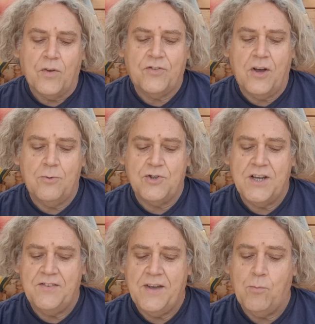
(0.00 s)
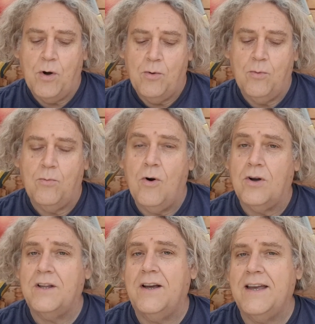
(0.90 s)
So she said, well, what
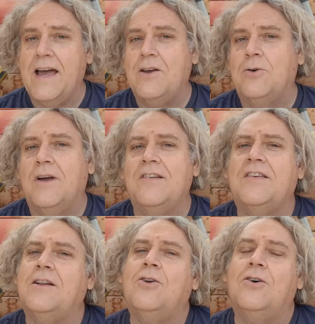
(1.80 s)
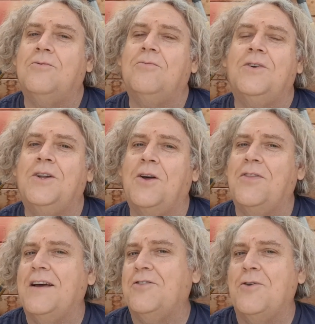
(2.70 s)
can I get you? And I said, look, you know,
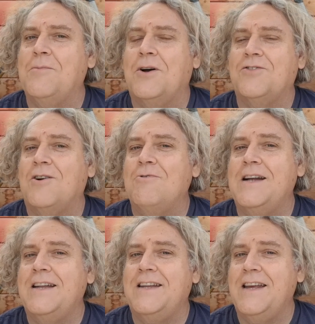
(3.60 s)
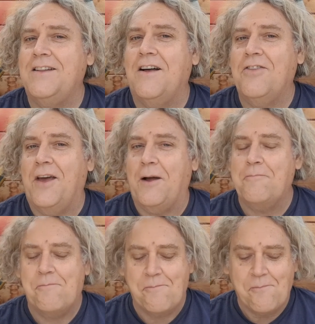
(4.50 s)
thanks very much. I really need nothing.
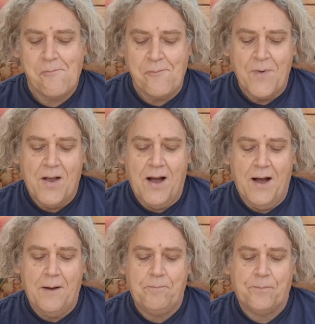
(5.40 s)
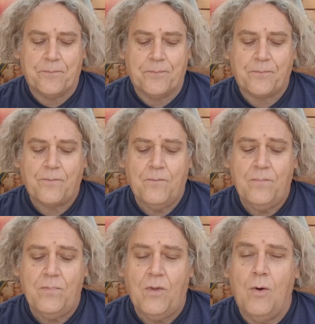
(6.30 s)

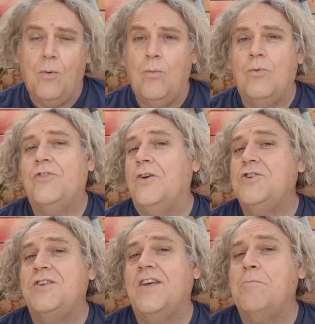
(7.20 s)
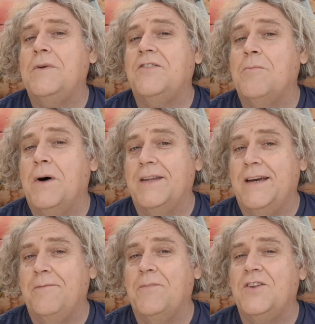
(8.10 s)
So she sent me some
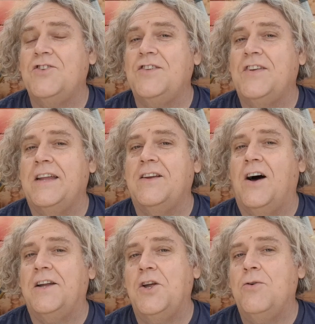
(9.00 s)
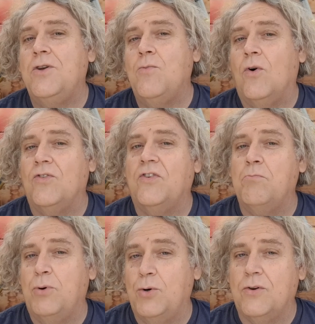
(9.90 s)
money and she said, I know you want some
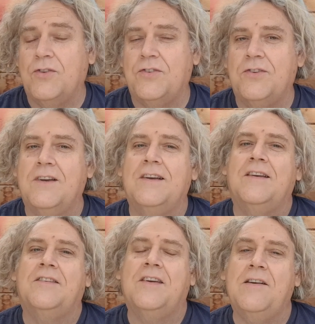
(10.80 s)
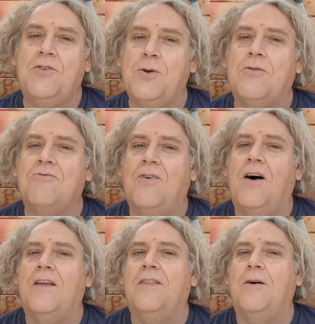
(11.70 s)
books. See if you can
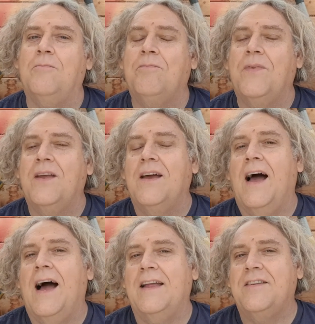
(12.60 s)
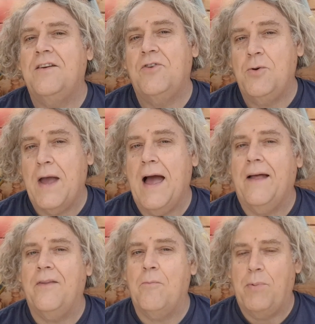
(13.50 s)
find them and if you
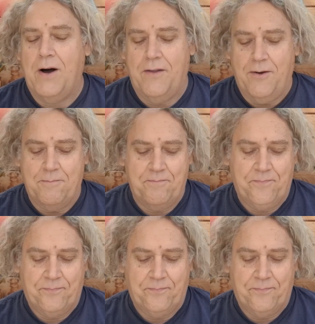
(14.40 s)
can buy them.